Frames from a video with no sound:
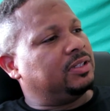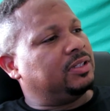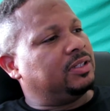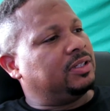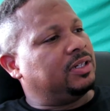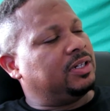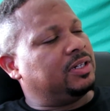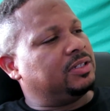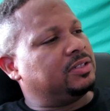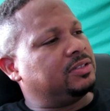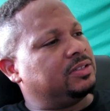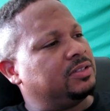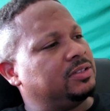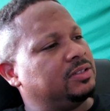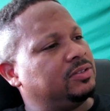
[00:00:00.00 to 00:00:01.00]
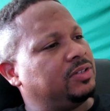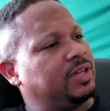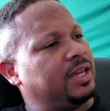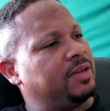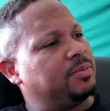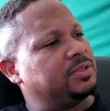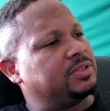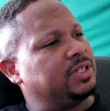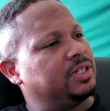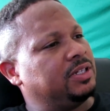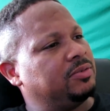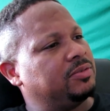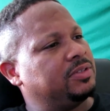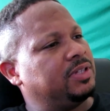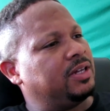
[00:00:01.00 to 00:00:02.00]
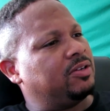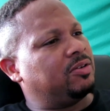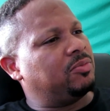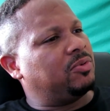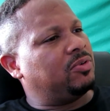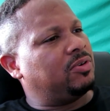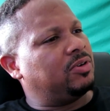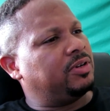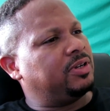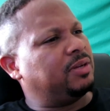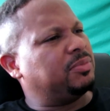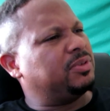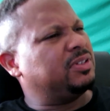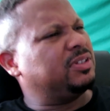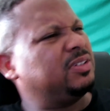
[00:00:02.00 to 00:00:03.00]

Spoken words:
as you can't even tell it was there no more hard than that. But